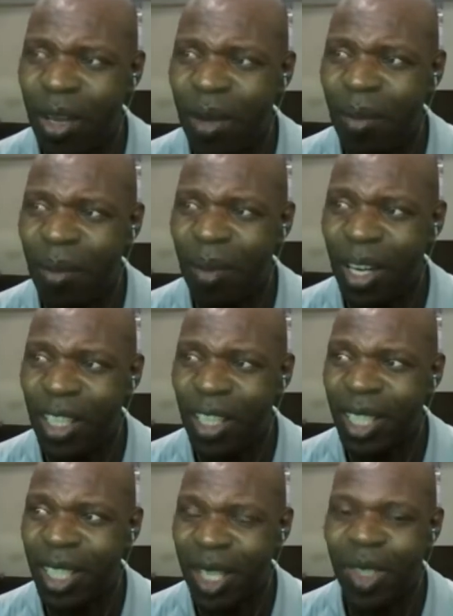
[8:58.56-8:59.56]
but
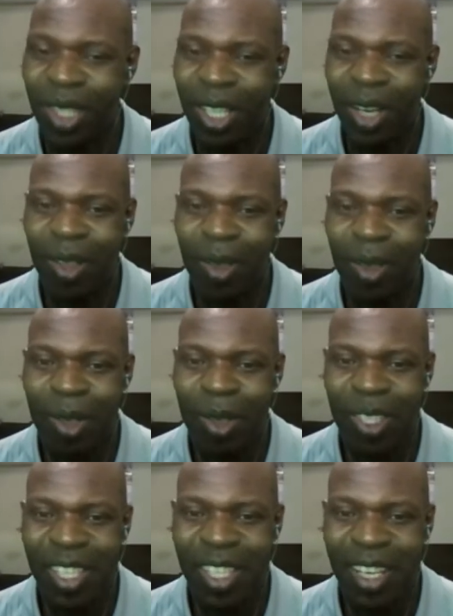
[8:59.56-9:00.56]
let's see how it goes
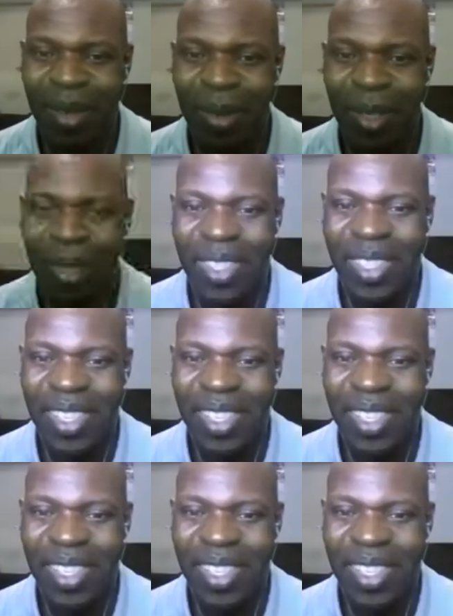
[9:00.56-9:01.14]
in the coming weeks.